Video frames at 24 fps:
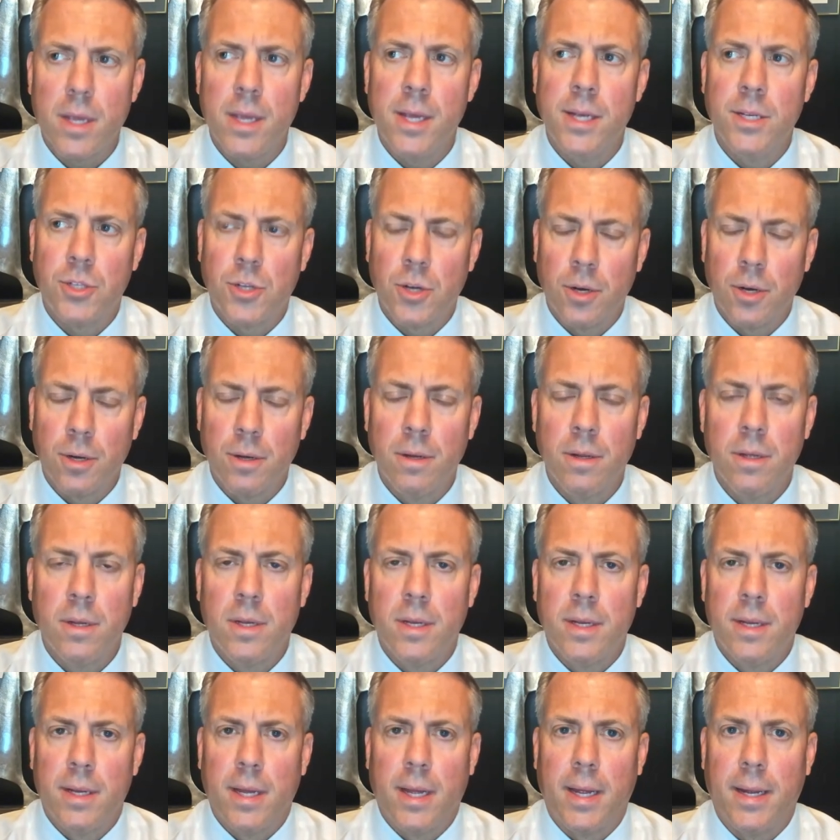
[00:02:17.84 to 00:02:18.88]
Eastern,
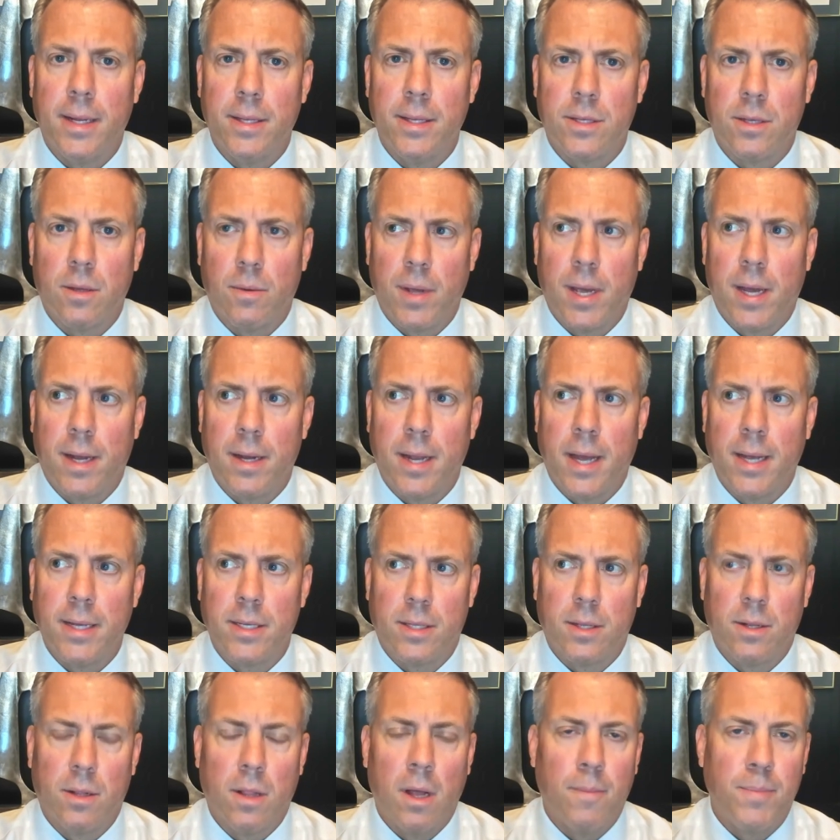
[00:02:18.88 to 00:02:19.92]
and so we had a
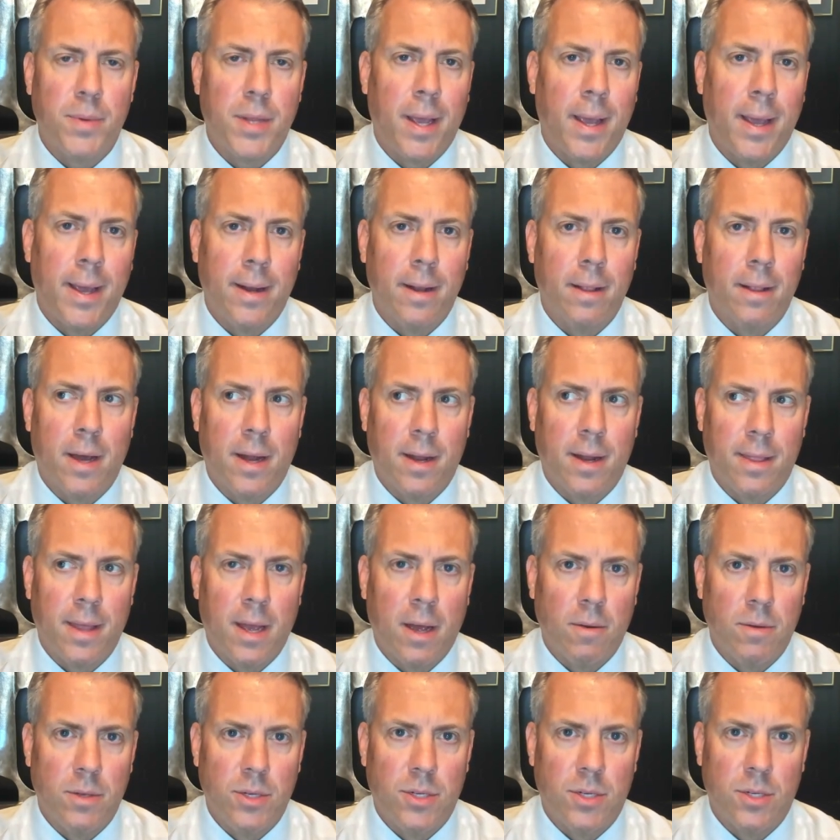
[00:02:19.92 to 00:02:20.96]
nice little up day, and a lot of
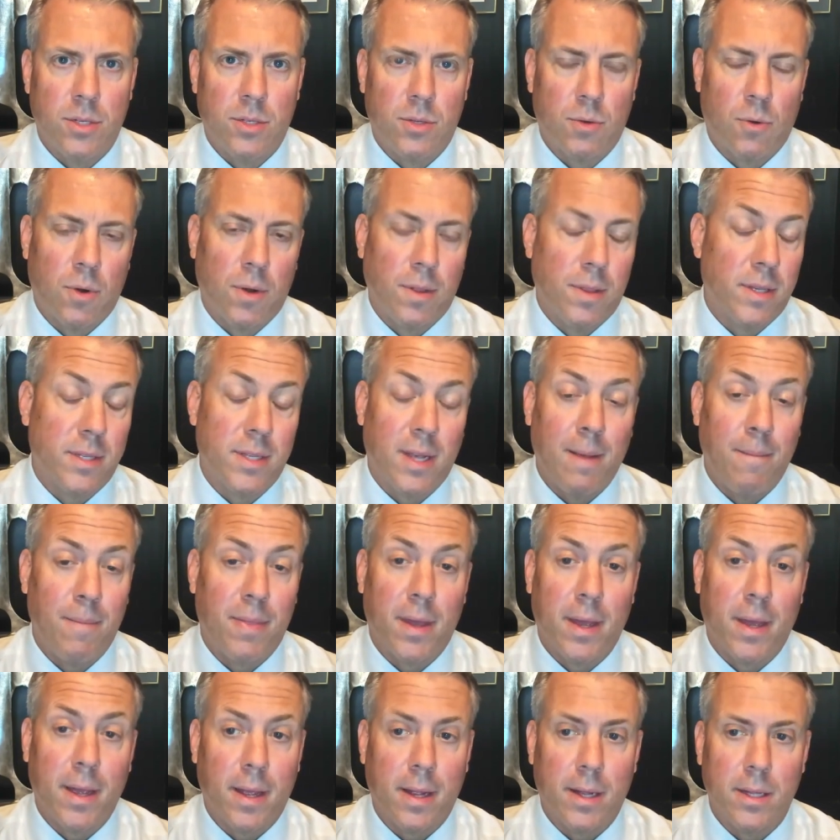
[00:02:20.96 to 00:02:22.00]
that was just sort of the same
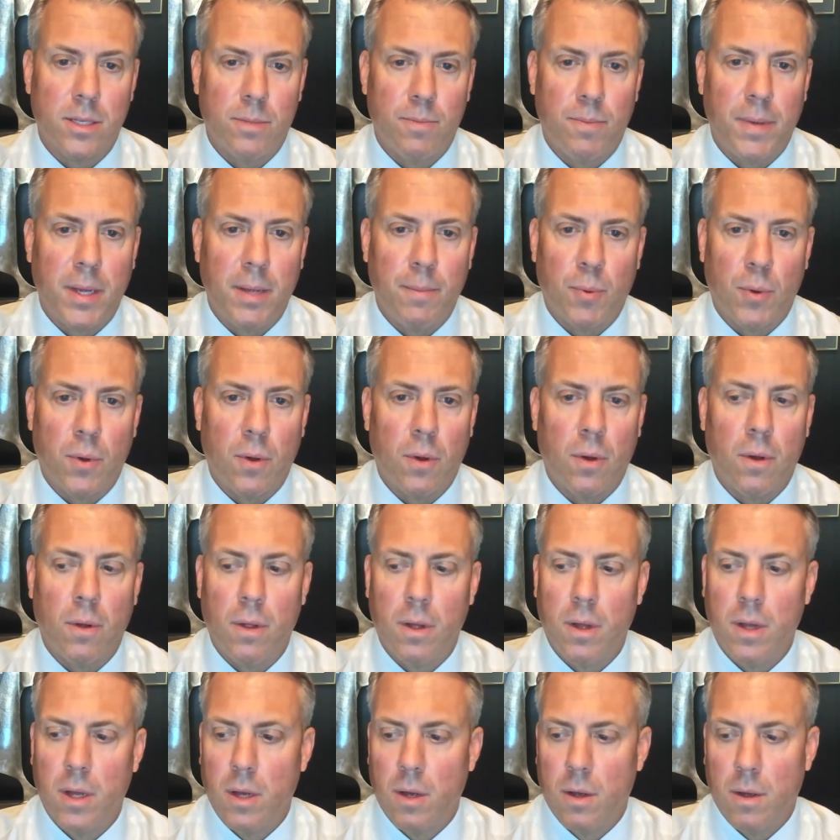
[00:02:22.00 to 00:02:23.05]
thing. It's
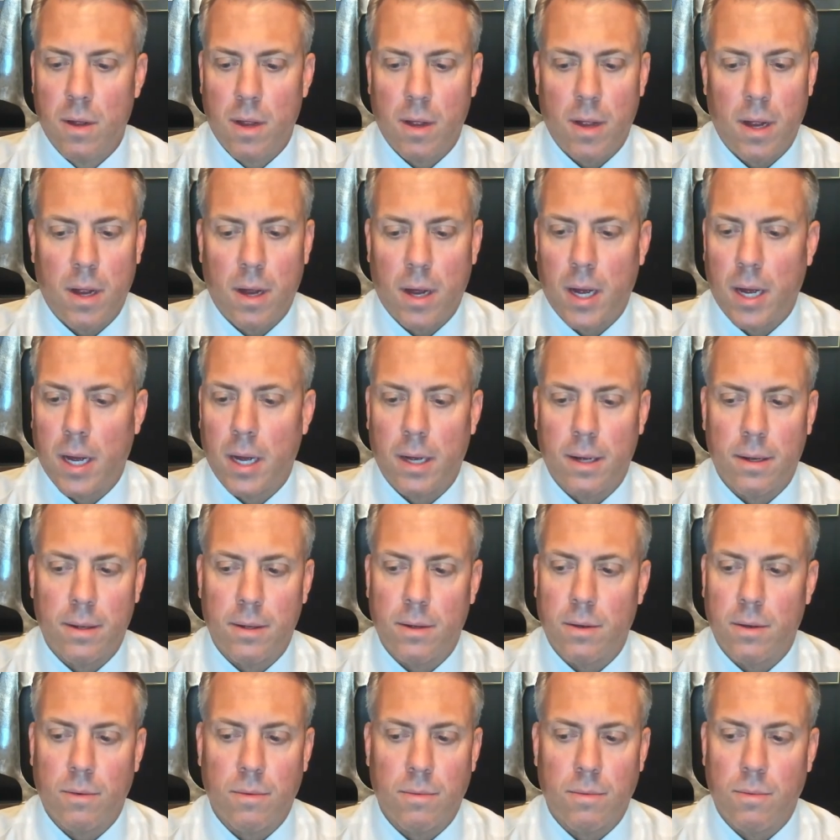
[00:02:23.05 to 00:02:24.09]
people uh,
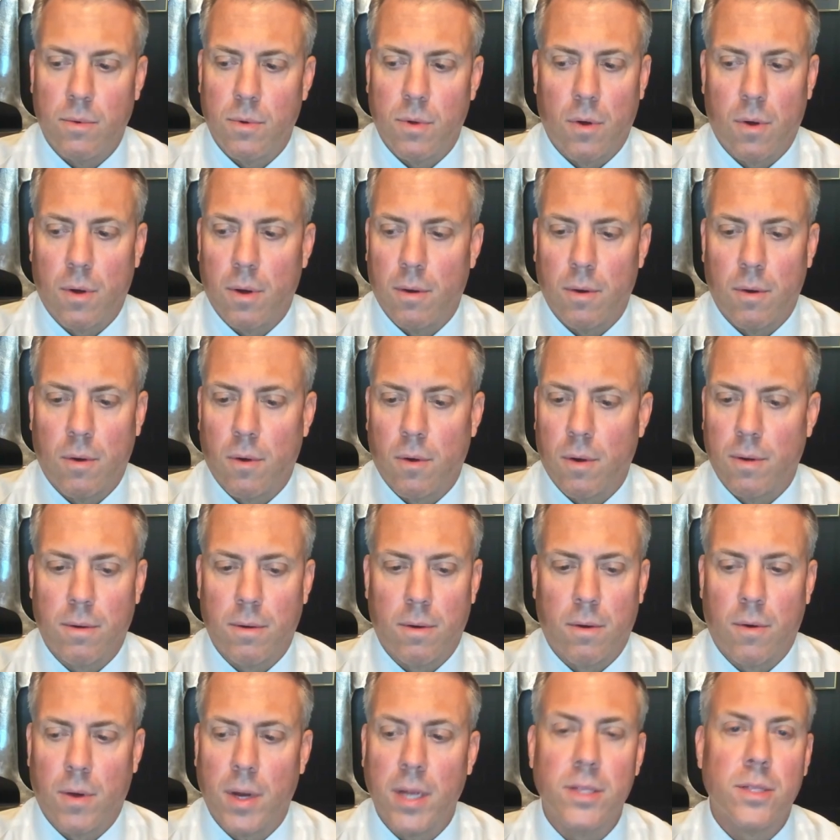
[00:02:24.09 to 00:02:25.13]
or, or,
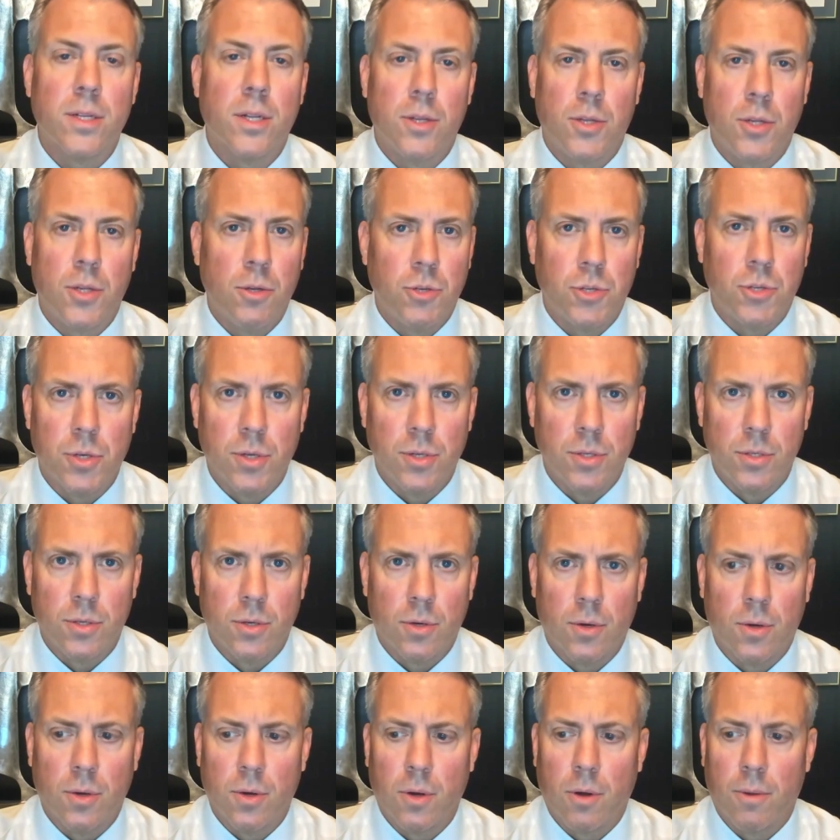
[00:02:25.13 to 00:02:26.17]
or, institutions
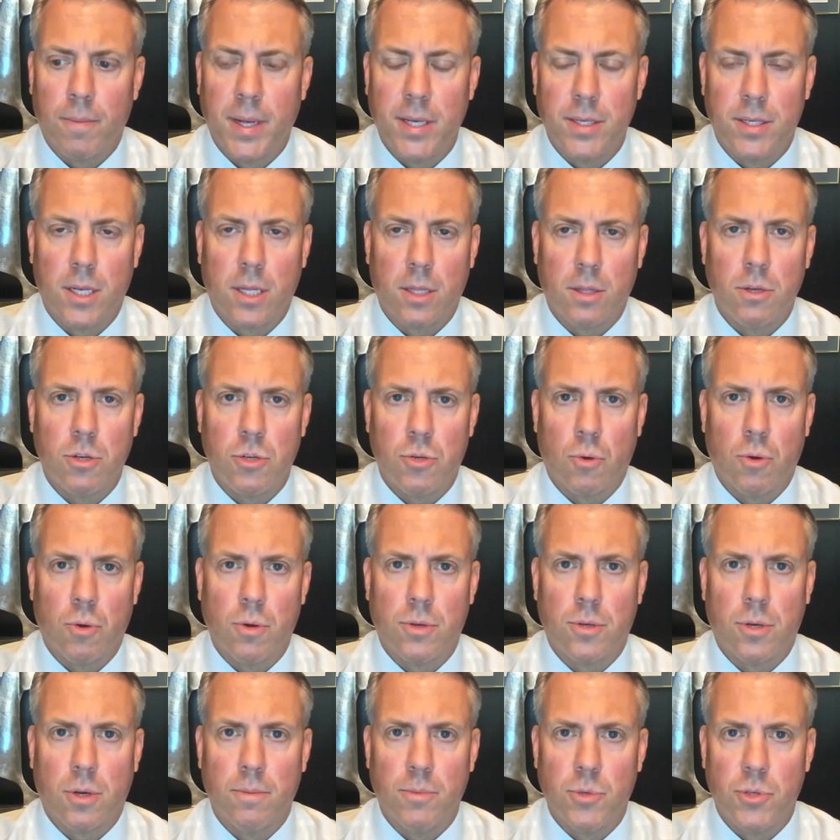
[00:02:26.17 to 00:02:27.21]
or, or basically
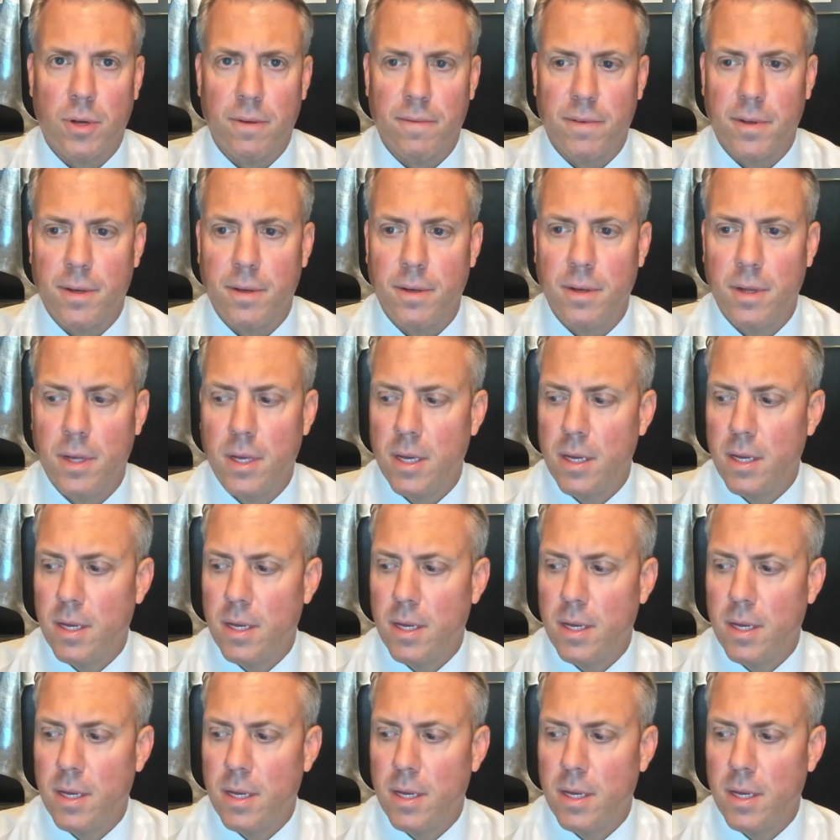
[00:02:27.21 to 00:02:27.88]
short-term driven